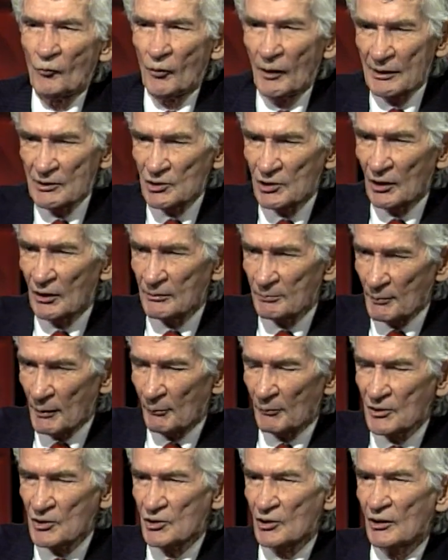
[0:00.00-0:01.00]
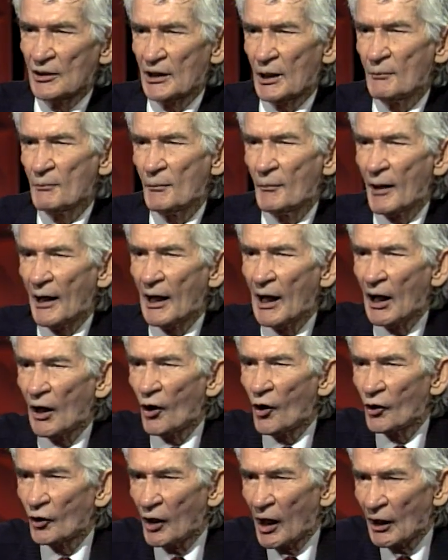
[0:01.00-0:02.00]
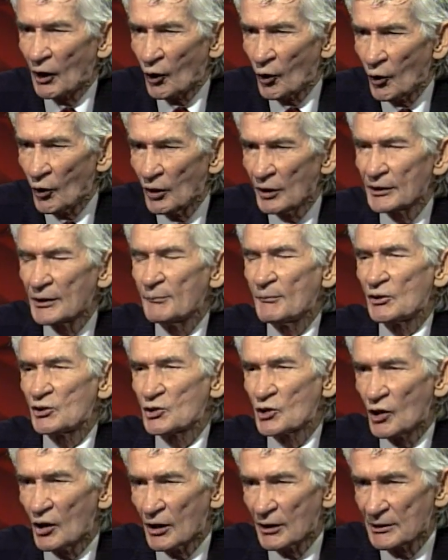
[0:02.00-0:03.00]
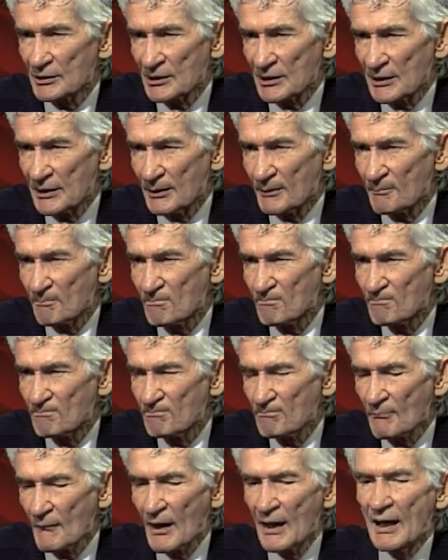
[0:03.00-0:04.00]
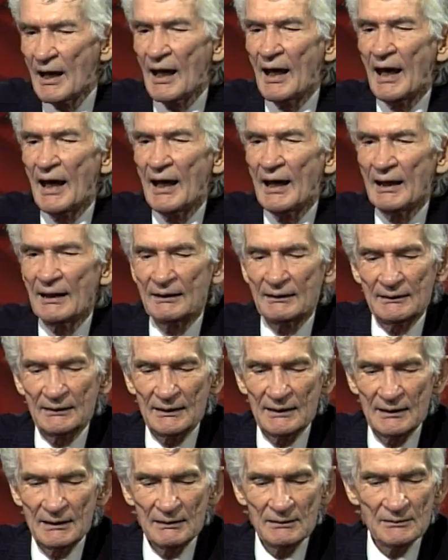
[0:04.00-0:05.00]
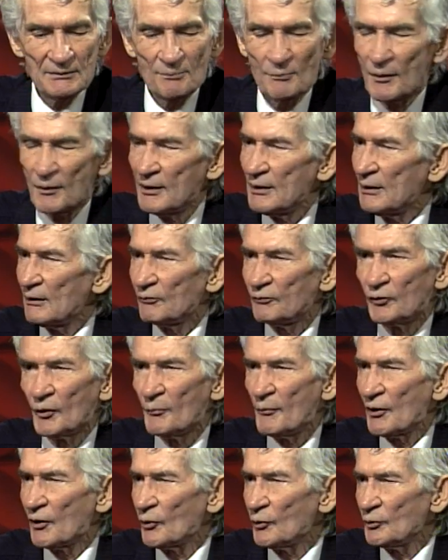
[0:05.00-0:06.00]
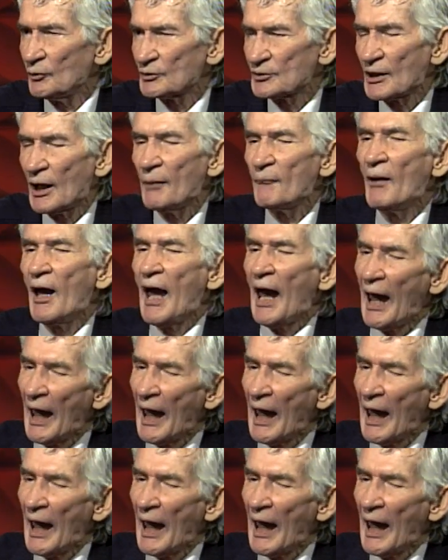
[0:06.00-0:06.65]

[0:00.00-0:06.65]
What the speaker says: when memories started coming back, I called him and talked to him. And he's been there for me the whole time.